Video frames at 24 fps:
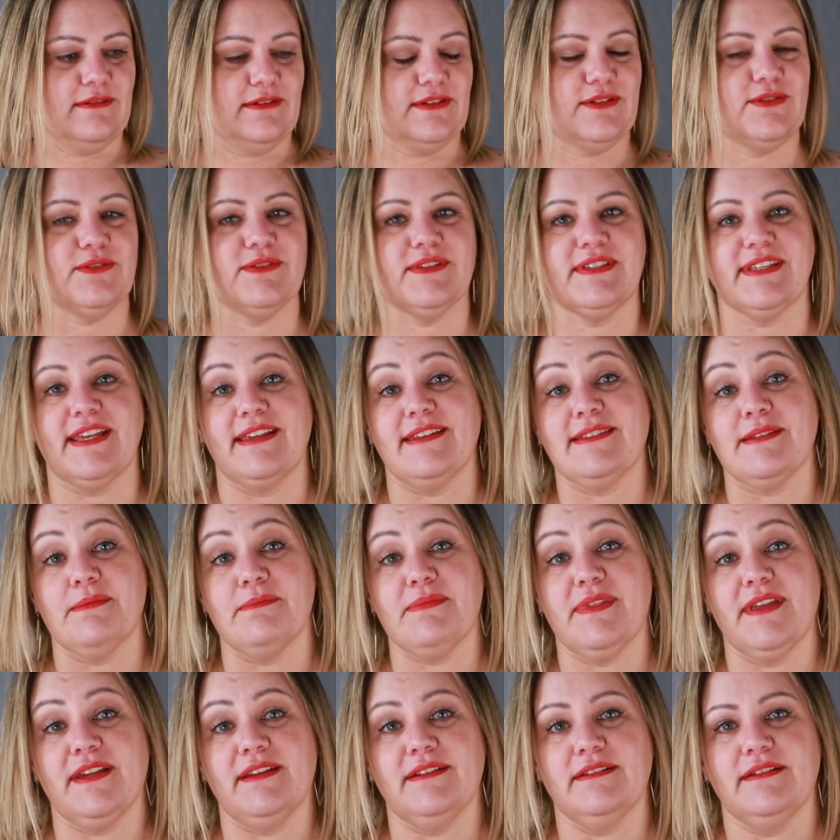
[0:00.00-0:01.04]
say
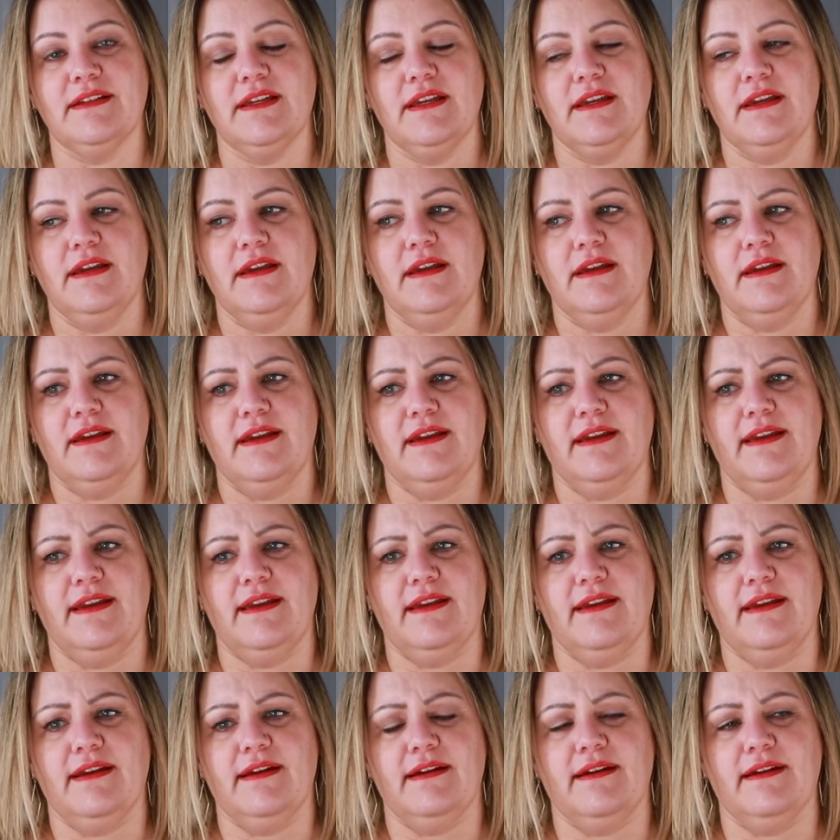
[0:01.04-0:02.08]
something
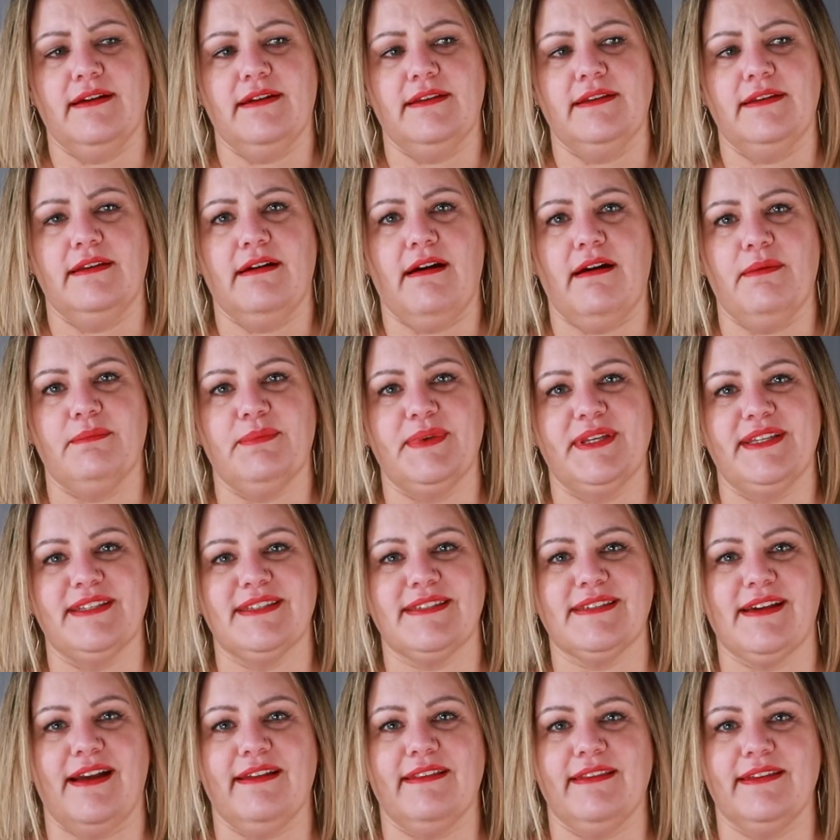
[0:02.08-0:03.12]
and not be
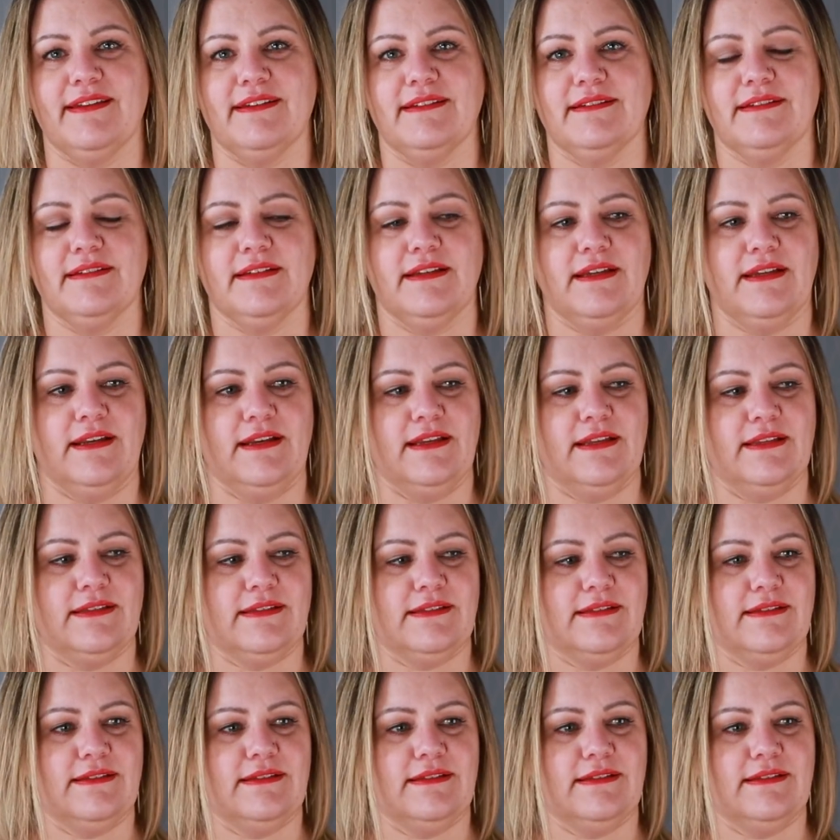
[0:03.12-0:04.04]
silent. And it